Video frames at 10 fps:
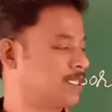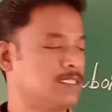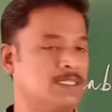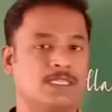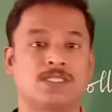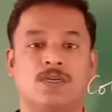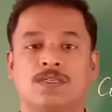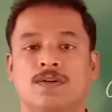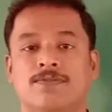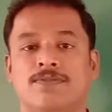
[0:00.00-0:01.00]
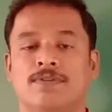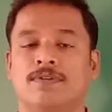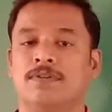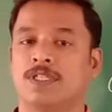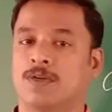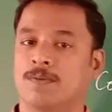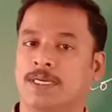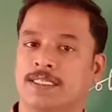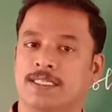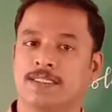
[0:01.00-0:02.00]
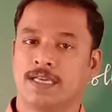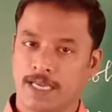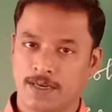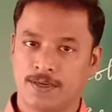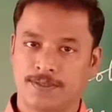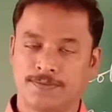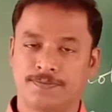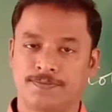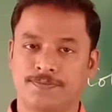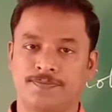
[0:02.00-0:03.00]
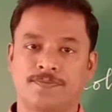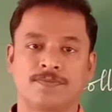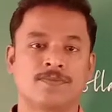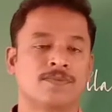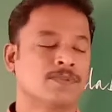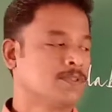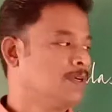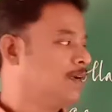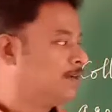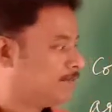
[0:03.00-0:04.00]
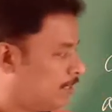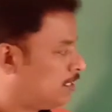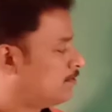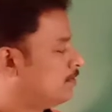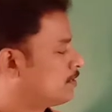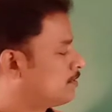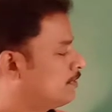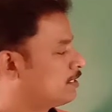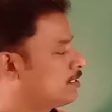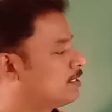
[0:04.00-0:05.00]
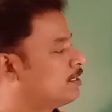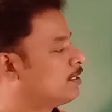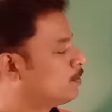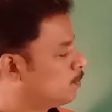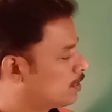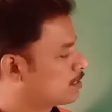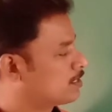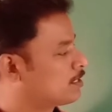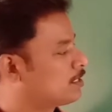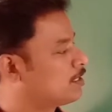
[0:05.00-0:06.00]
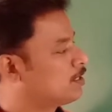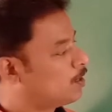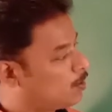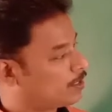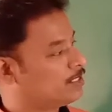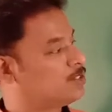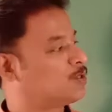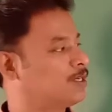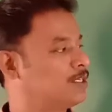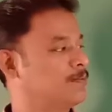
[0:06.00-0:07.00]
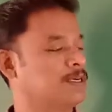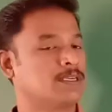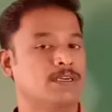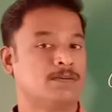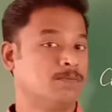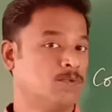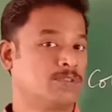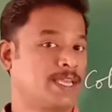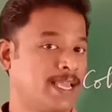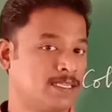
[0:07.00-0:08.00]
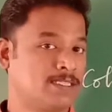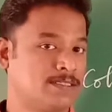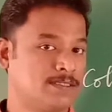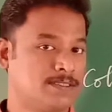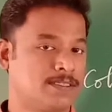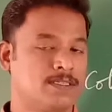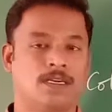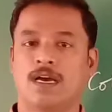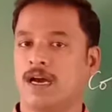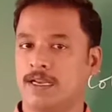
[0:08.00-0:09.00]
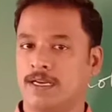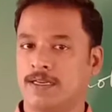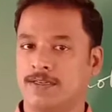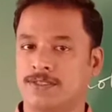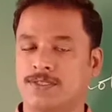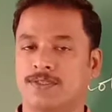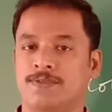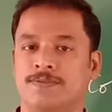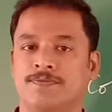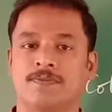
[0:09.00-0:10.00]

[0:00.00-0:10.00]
marking the start of the Romantic era. William Wordsworth's works are enjoyed by both youngsters and adults,